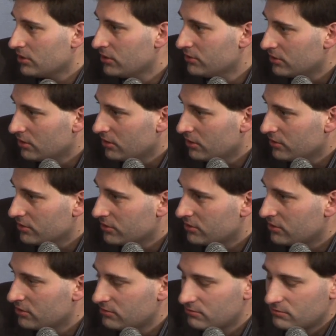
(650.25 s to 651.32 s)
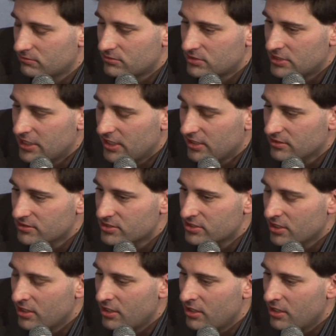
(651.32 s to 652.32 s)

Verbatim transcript: in their in their teens.